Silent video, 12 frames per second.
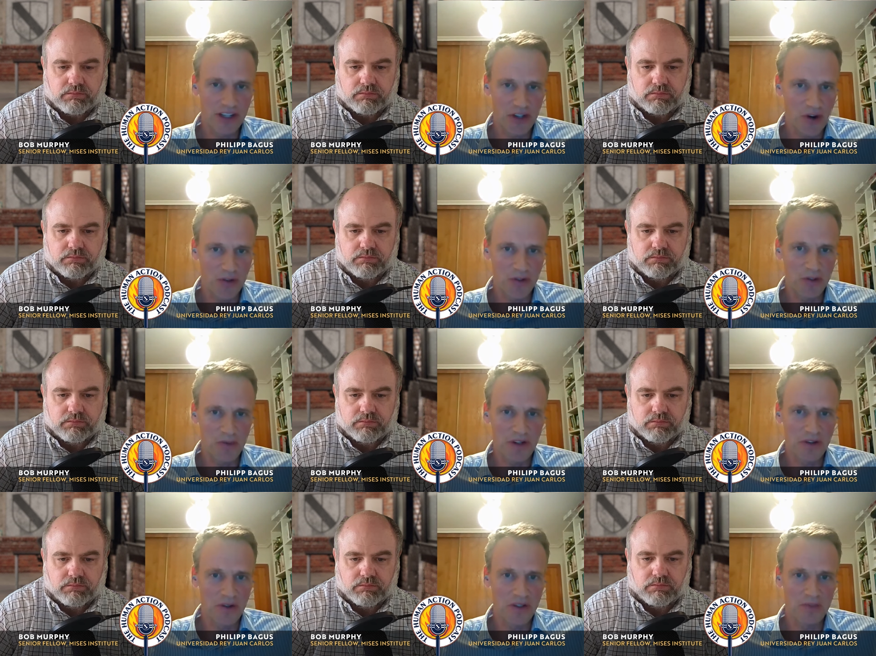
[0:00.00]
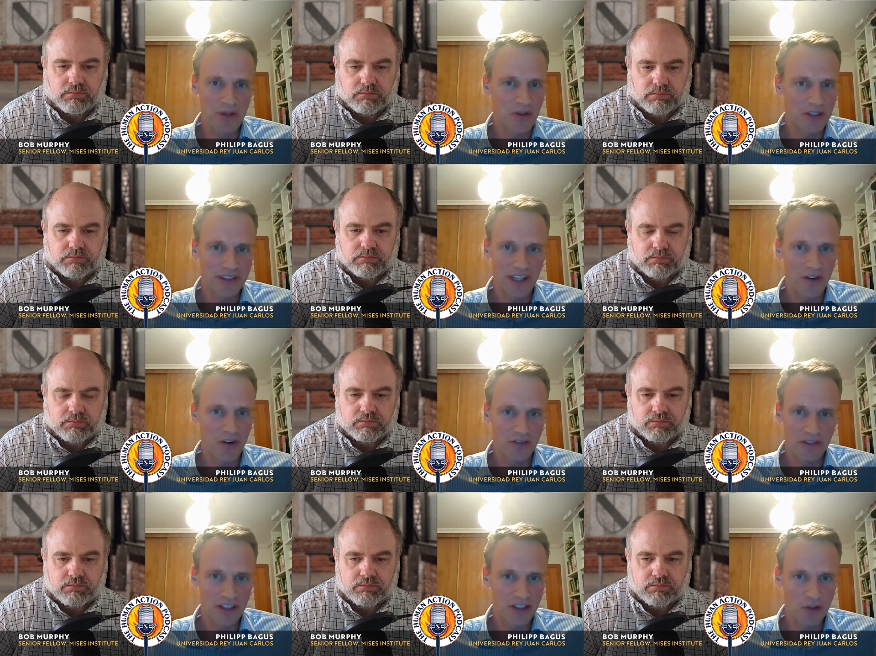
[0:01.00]
Speaker 1: consumer goods because they are not
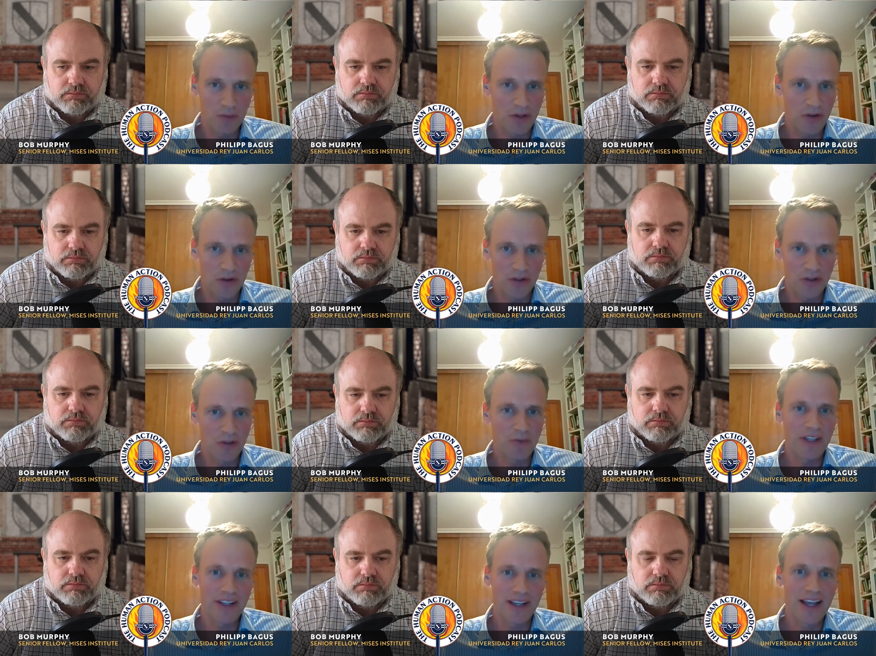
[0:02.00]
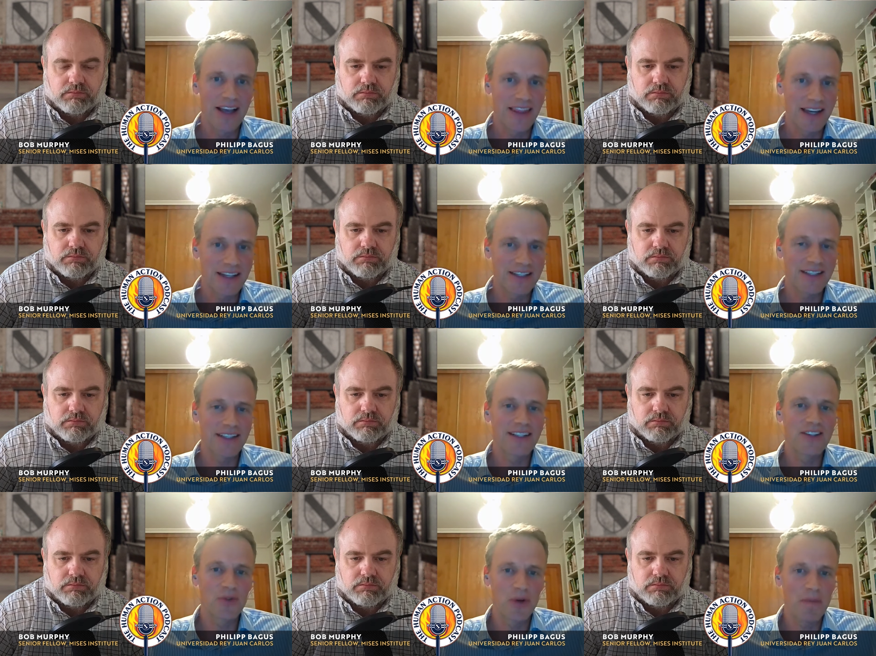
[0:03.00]
finished to be consumed. It, they are still
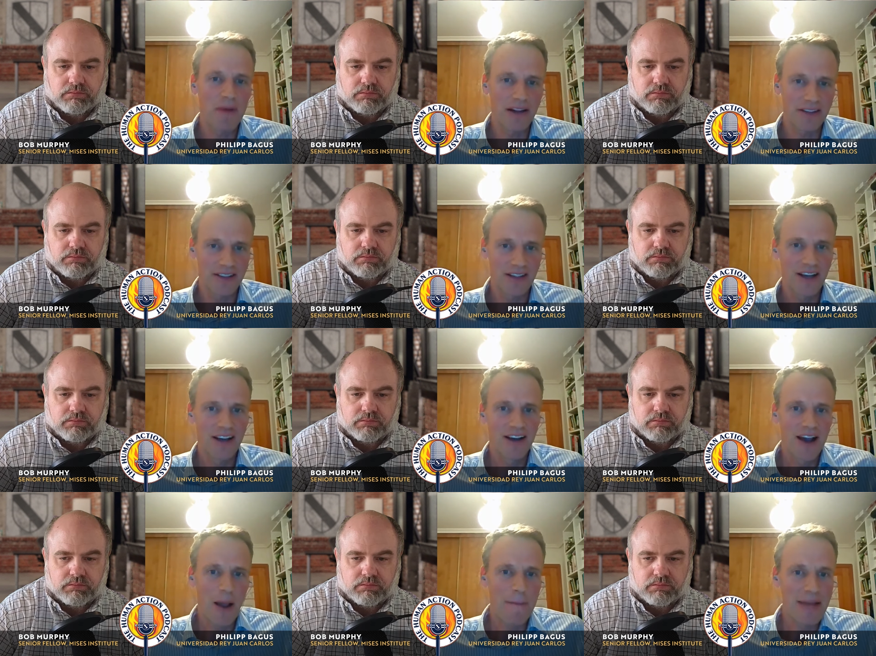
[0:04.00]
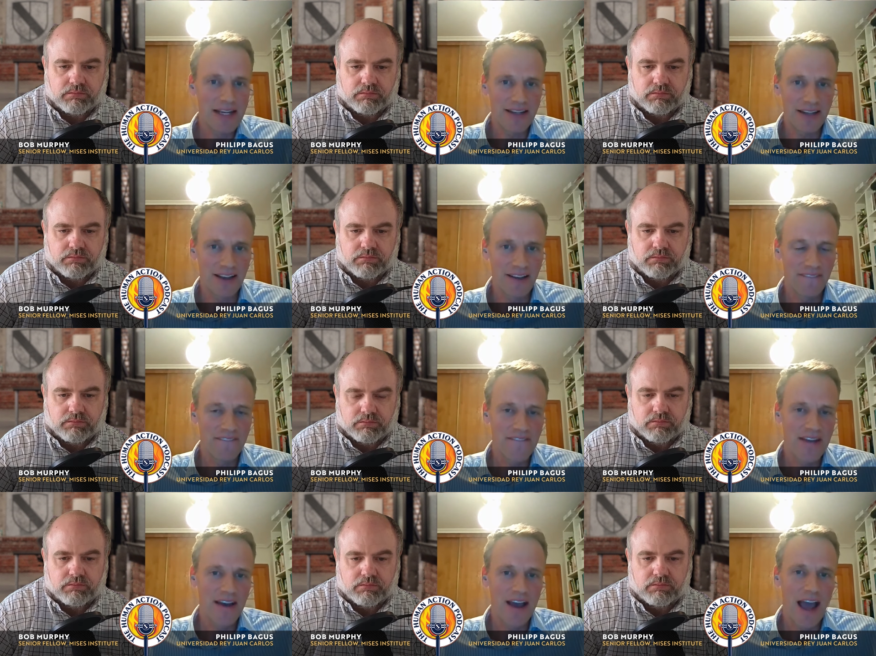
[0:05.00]
three months missing.
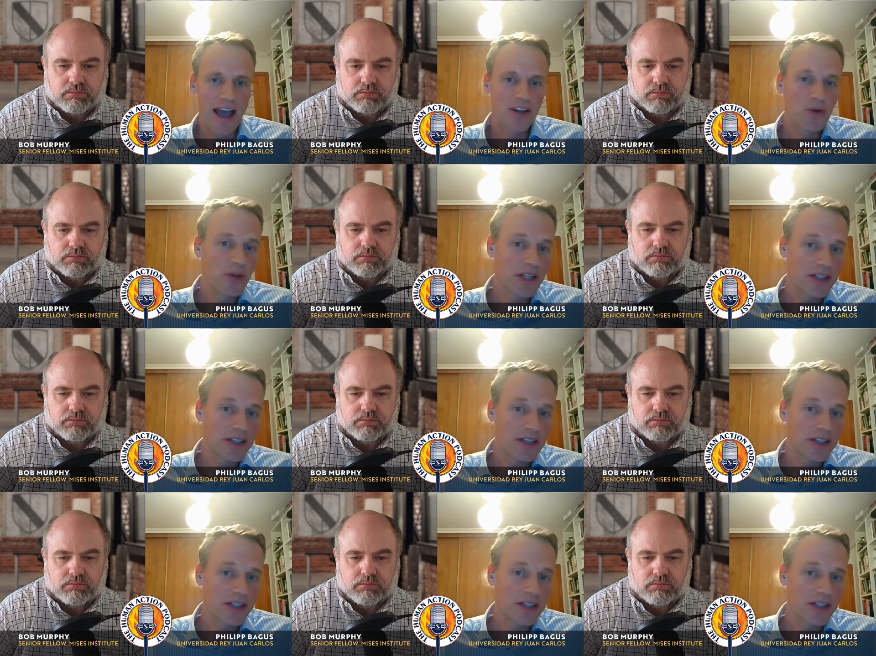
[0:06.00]
And you mm. need